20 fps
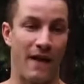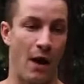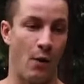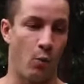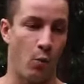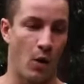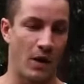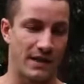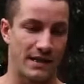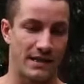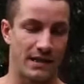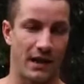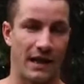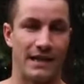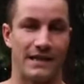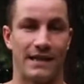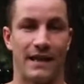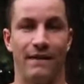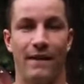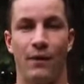that one
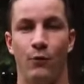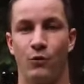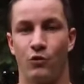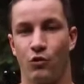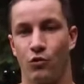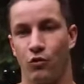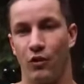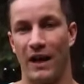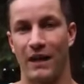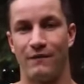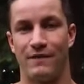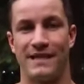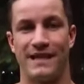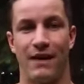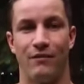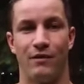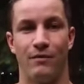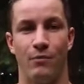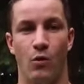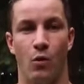slice and then crave
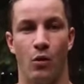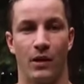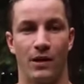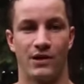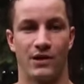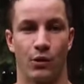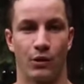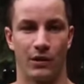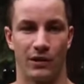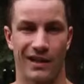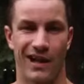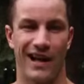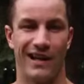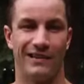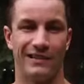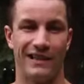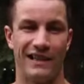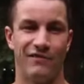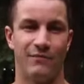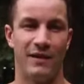7 more. So it'll kind
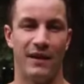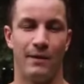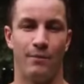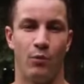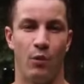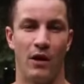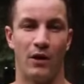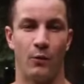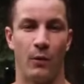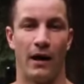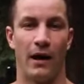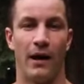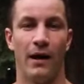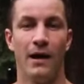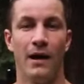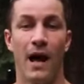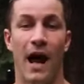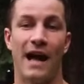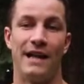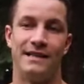of leave me at a point where
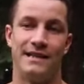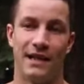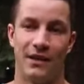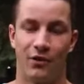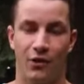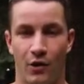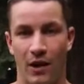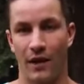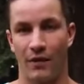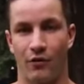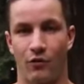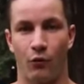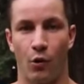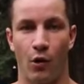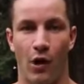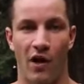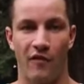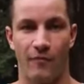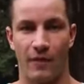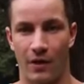I did get
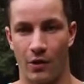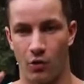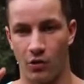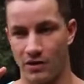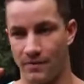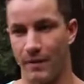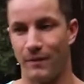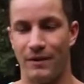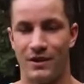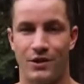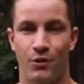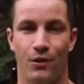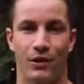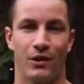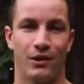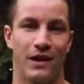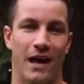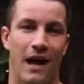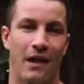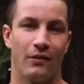thrown off my goals, maybe
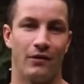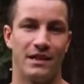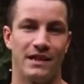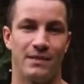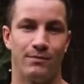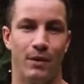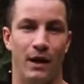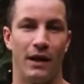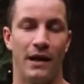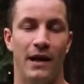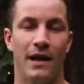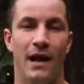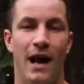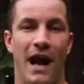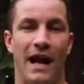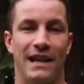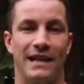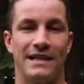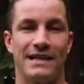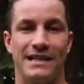200 calories, but
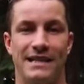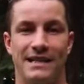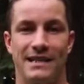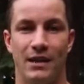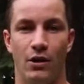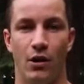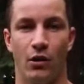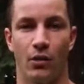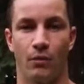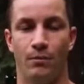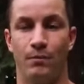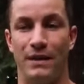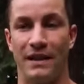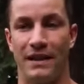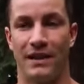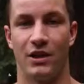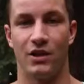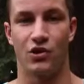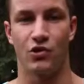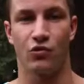I can still
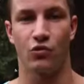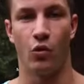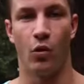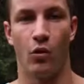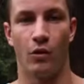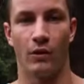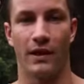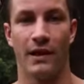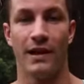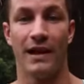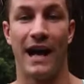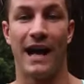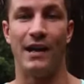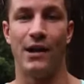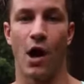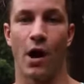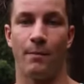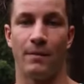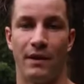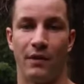be controlled and
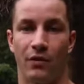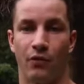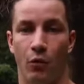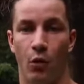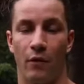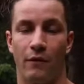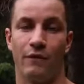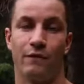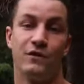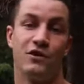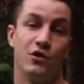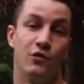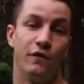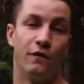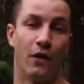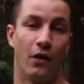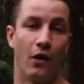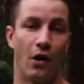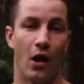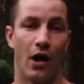not be thrown too
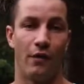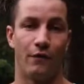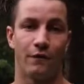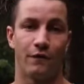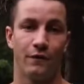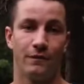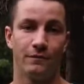far off.